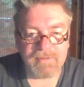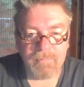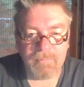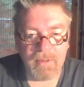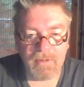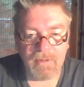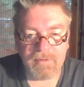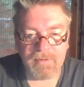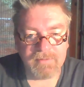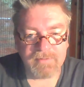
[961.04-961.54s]
and
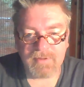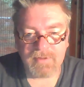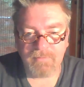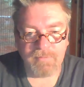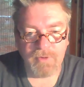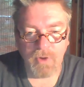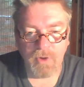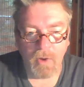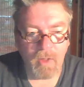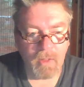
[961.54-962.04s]
millions
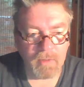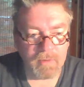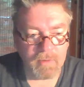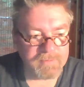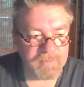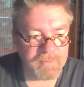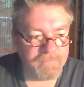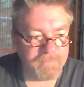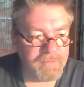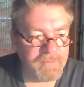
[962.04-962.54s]
of
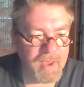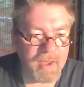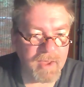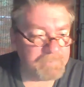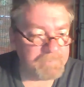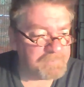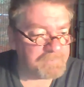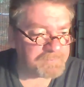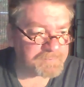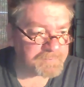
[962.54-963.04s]
dollars if you had
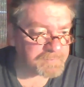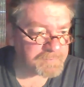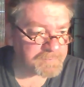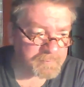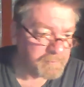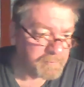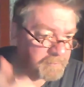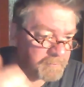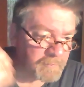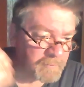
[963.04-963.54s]

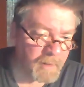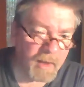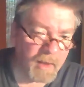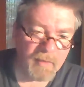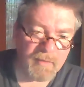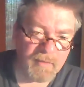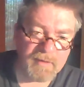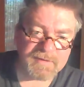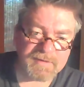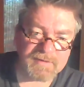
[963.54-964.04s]

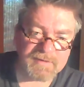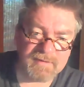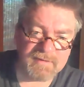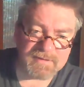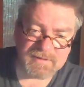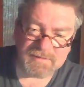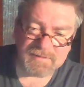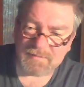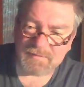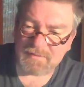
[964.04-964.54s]

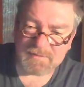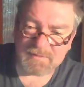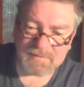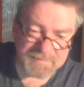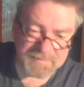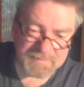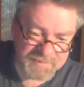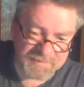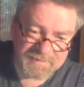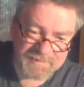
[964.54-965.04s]
this
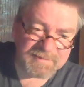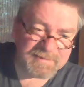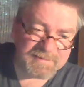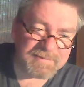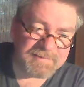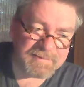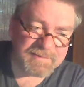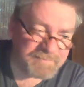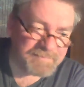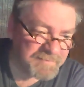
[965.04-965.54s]

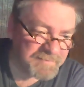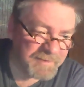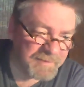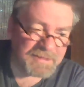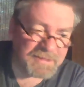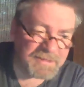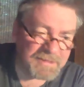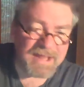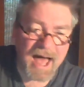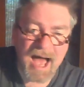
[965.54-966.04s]

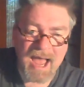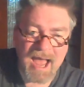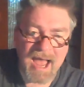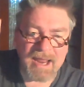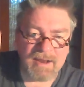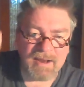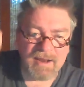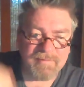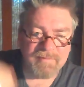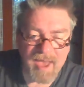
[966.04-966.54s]

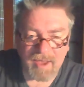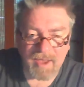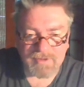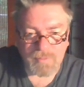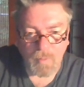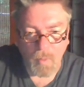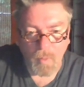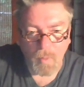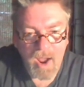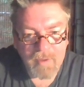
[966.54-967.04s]
line of
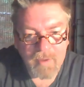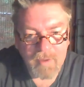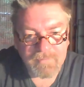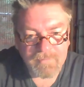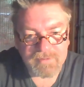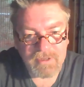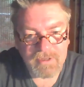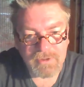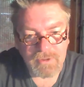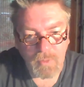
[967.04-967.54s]
ex-wives
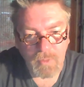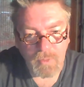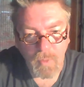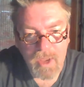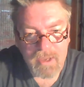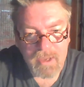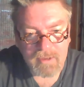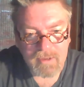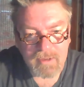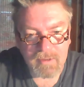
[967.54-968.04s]
in your
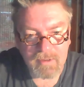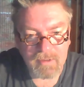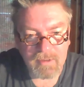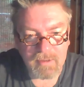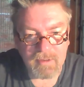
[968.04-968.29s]
wake?